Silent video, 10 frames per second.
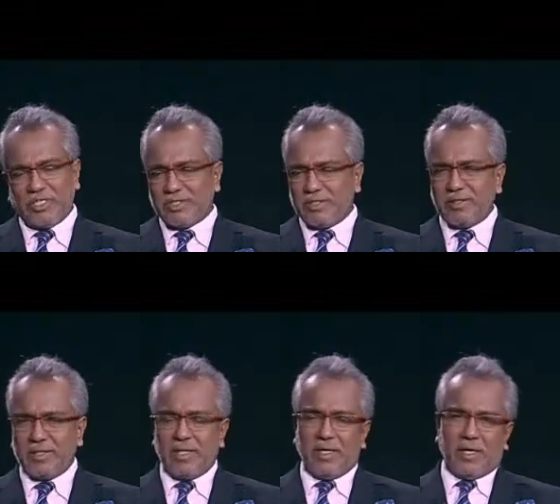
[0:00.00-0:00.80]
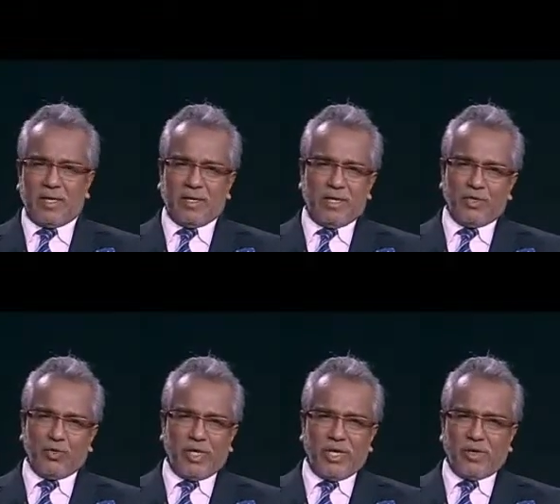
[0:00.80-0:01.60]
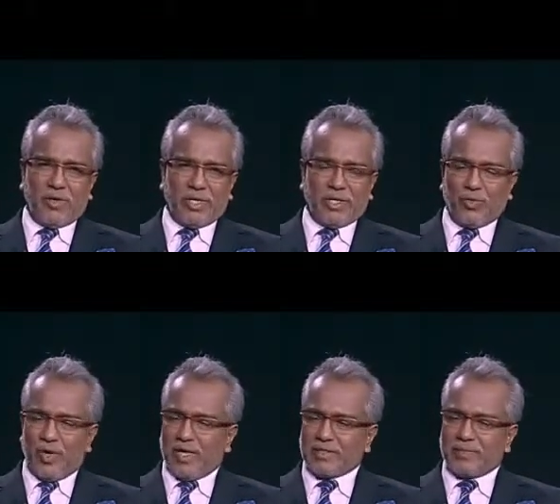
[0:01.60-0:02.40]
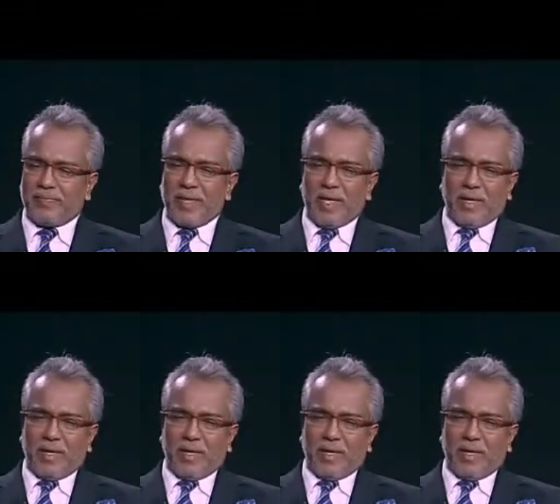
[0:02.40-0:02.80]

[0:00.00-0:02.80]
station in UK or in US.